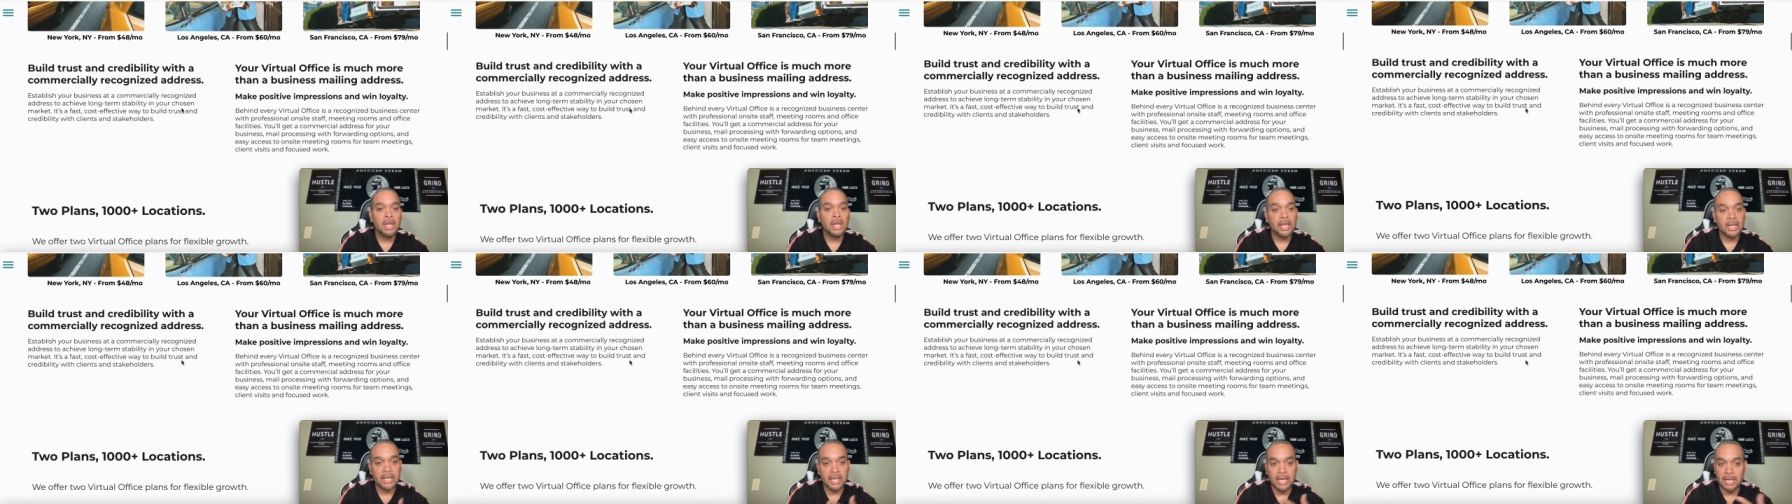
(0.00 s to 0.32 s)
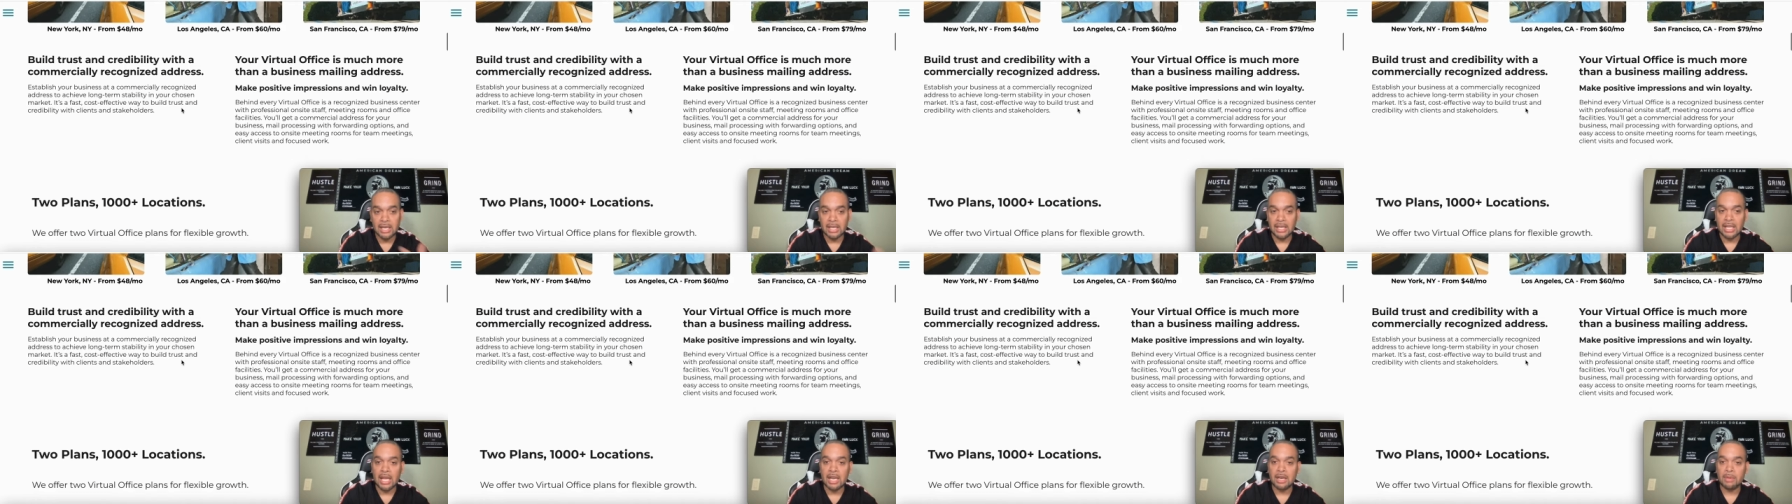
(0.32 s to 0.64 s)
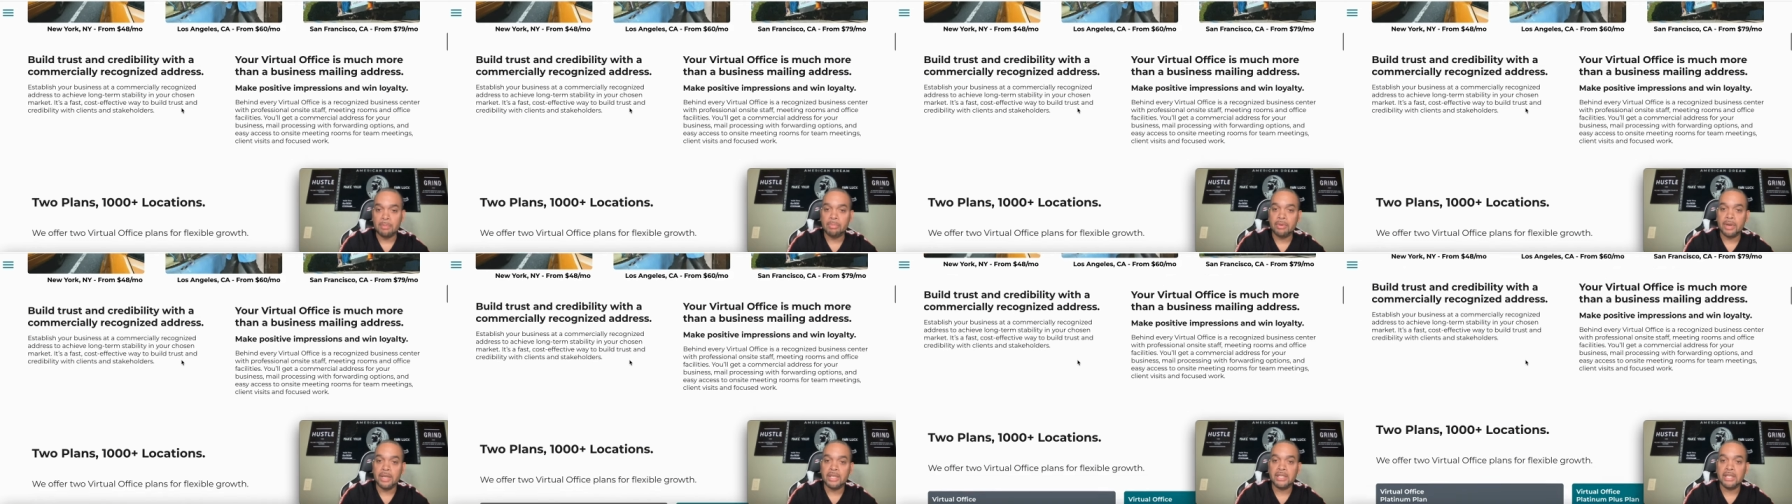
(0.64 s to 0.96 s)
It got a lot
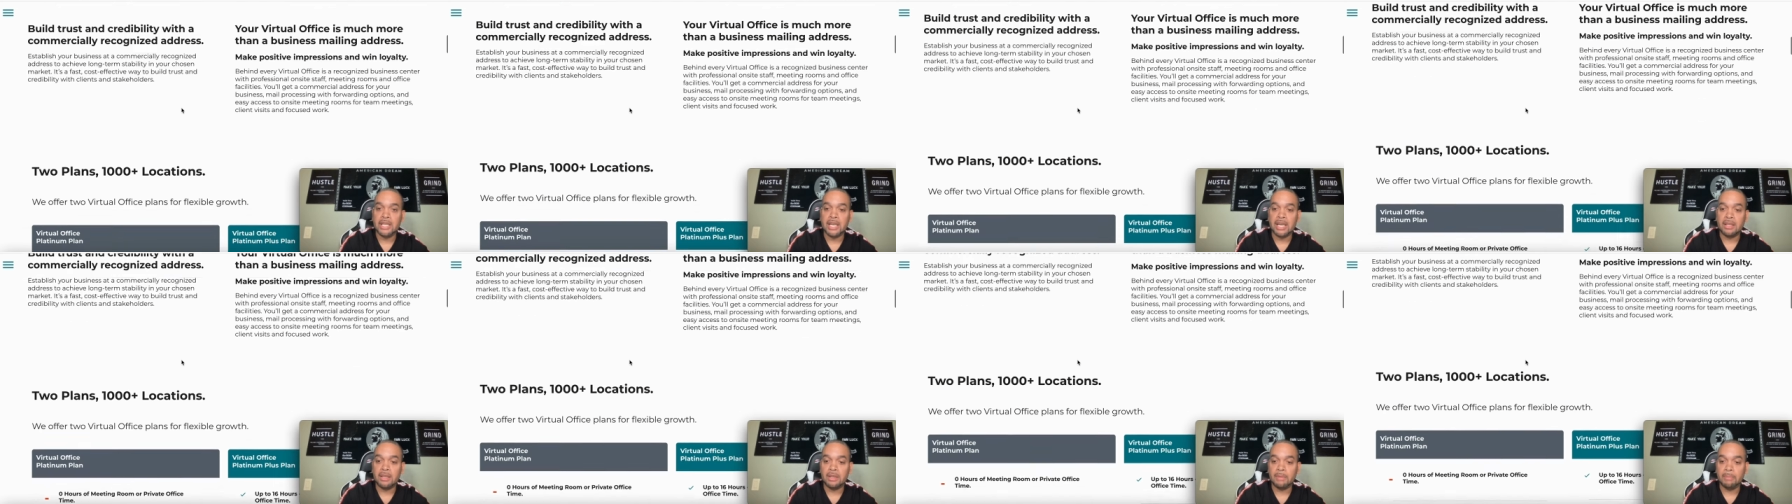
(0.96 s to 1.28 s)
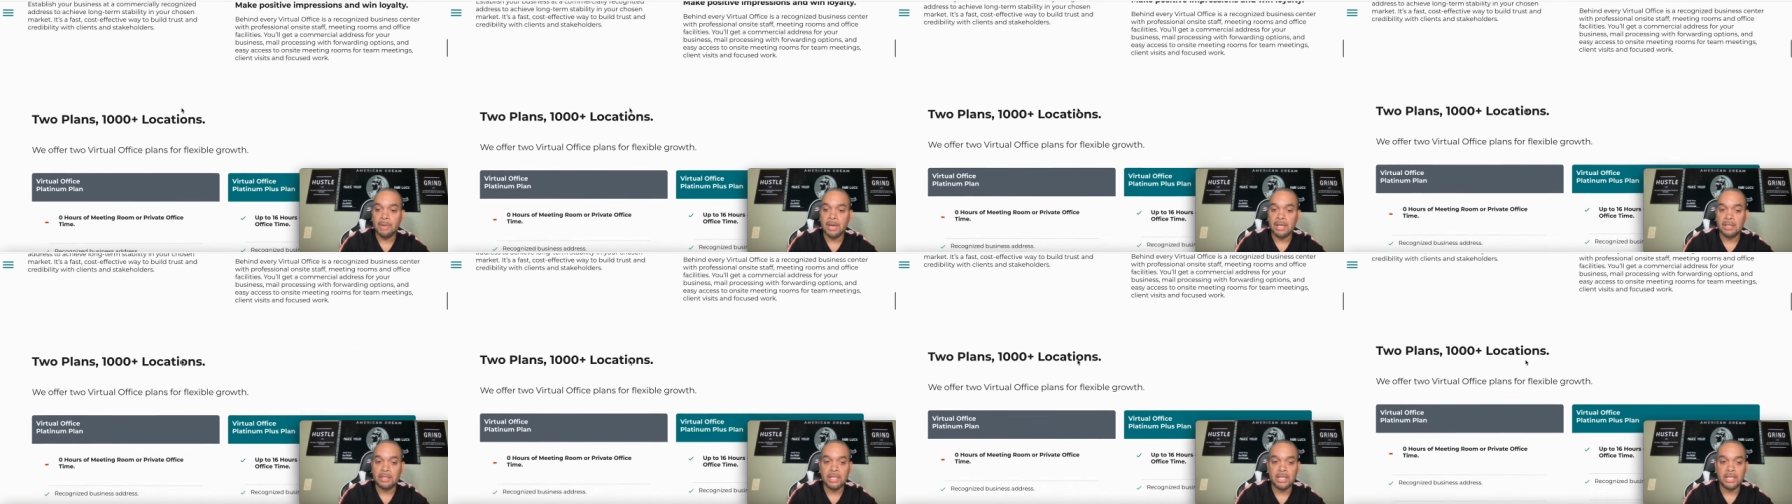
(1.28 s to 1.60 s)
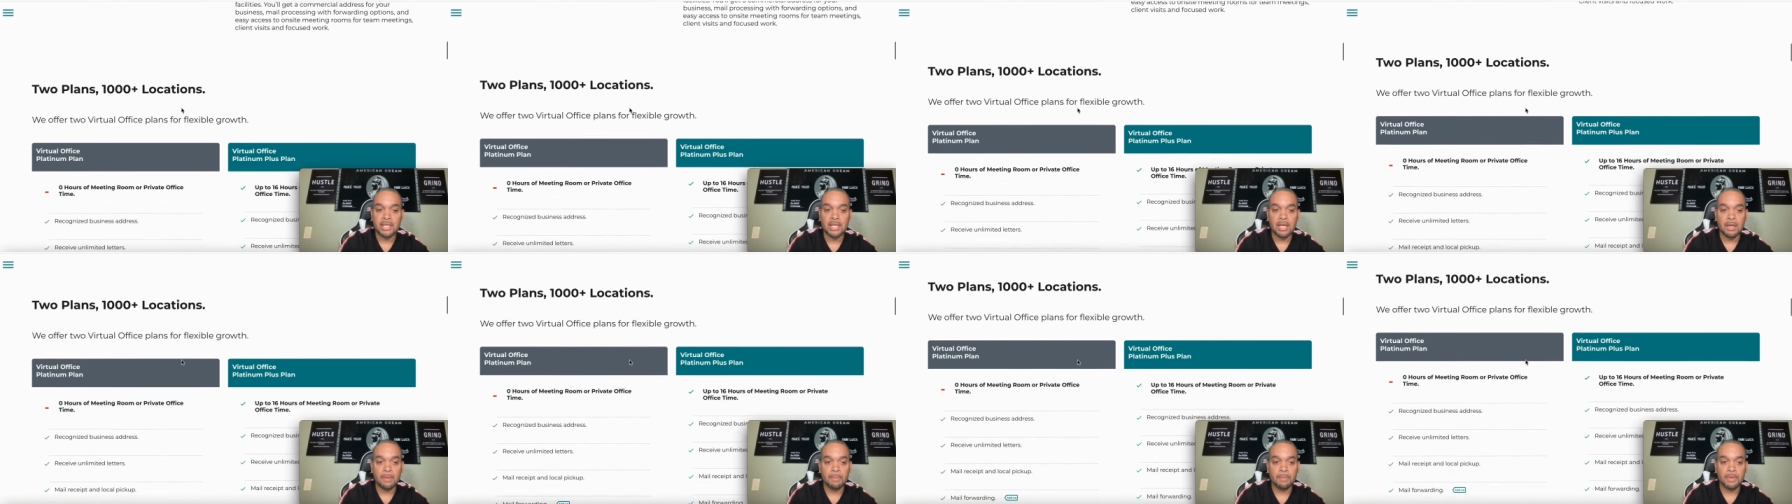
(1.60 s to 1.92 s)
of breakdown about their
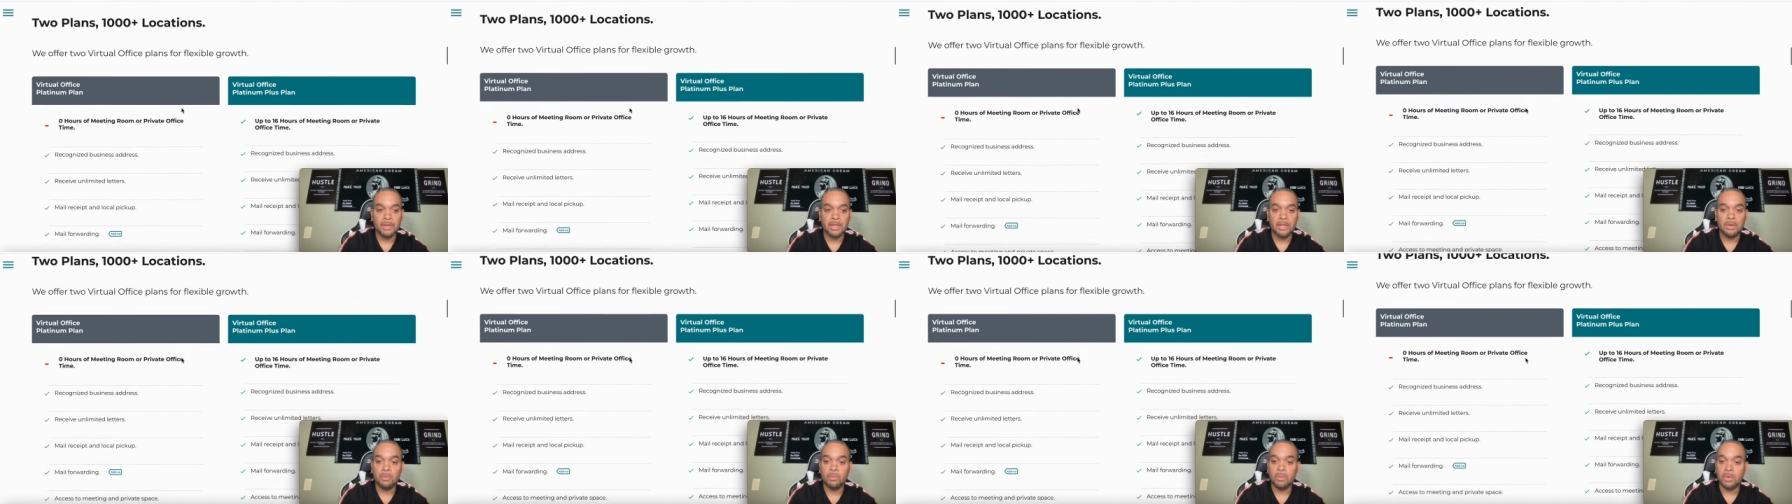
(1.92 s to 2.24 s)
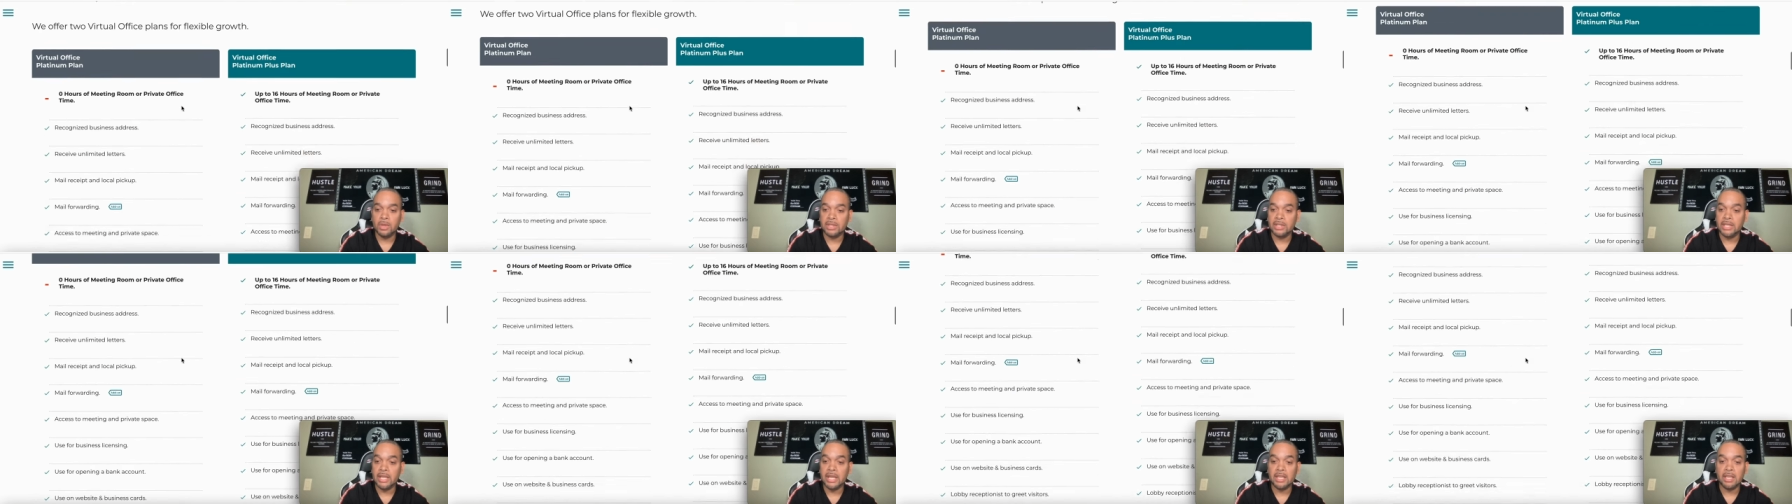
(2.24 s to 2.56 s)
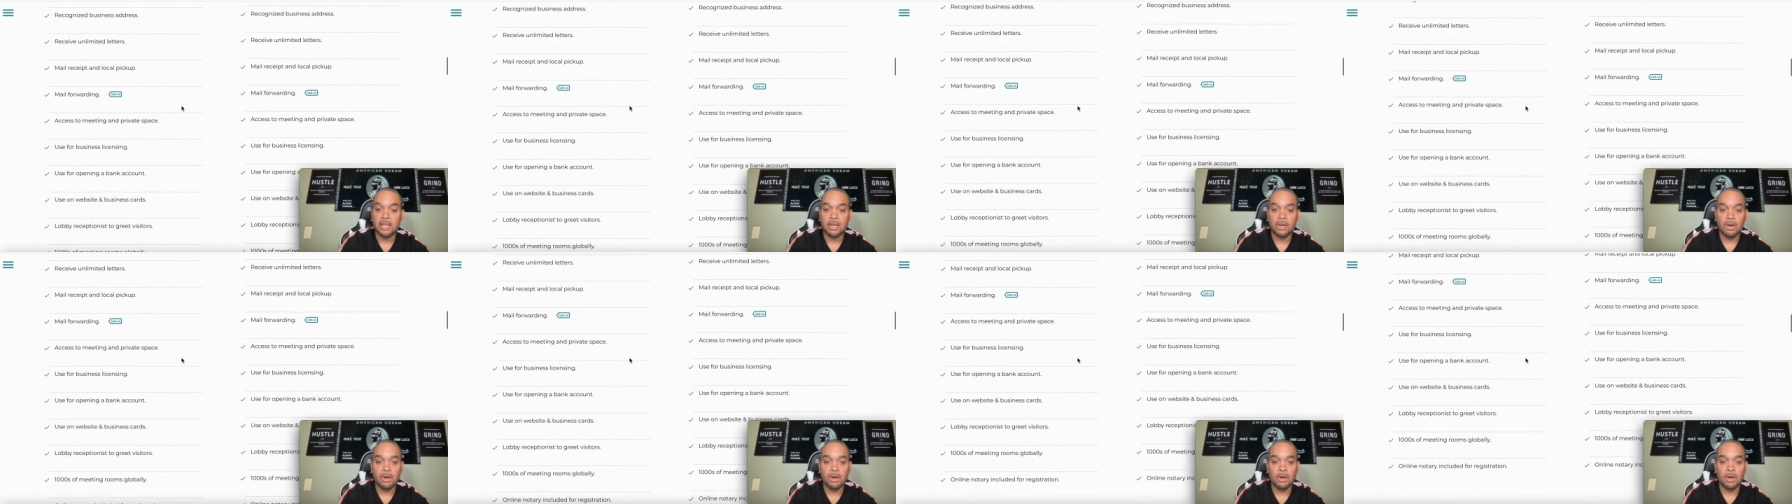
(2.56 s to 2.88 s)
company, what they
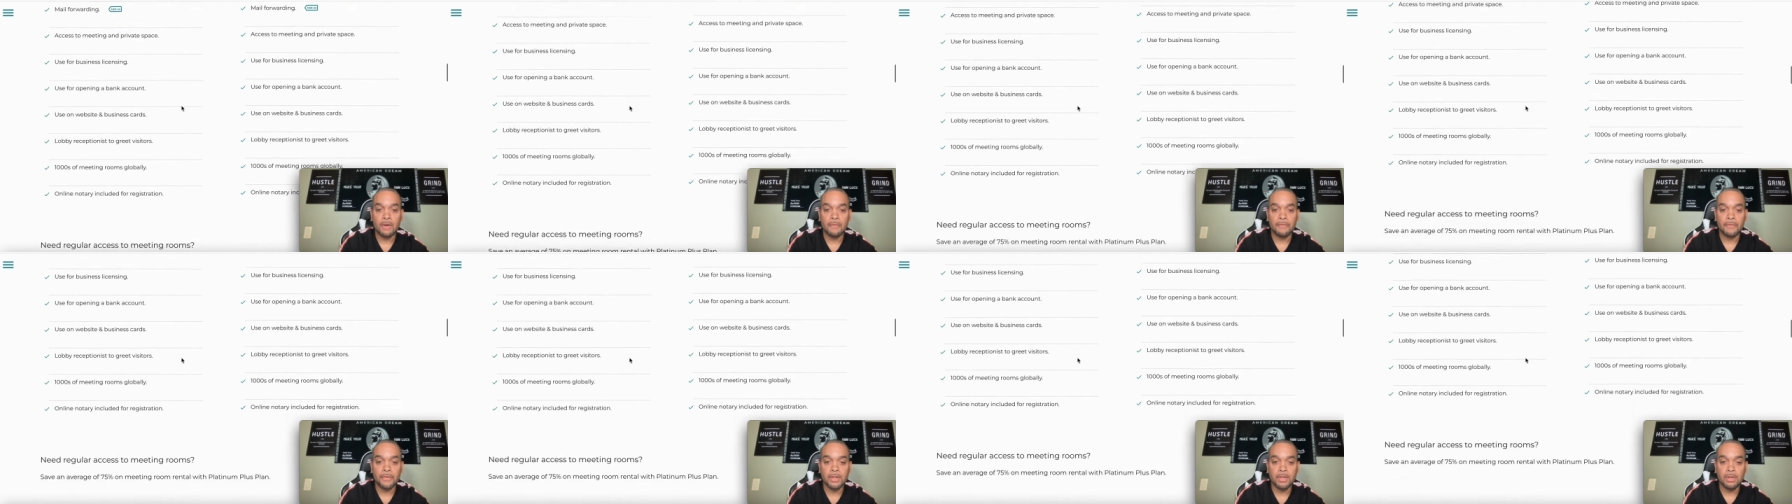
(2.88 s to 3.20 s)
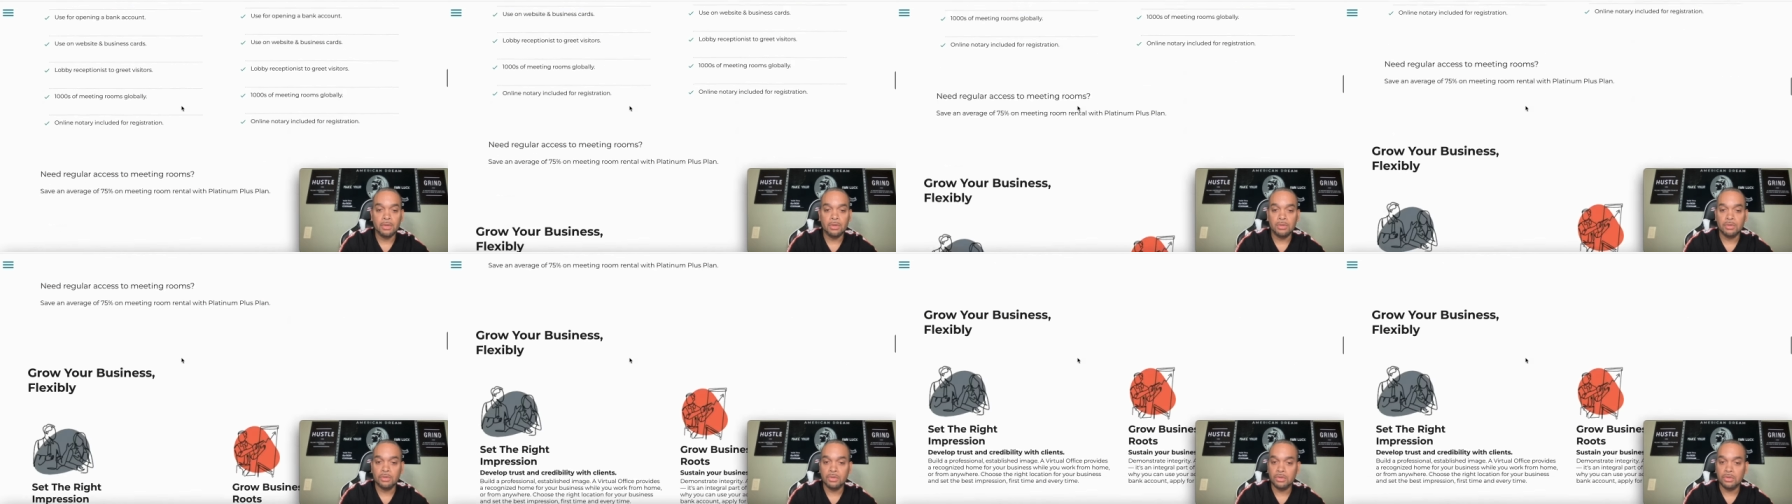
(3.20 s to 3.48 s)
could offer you.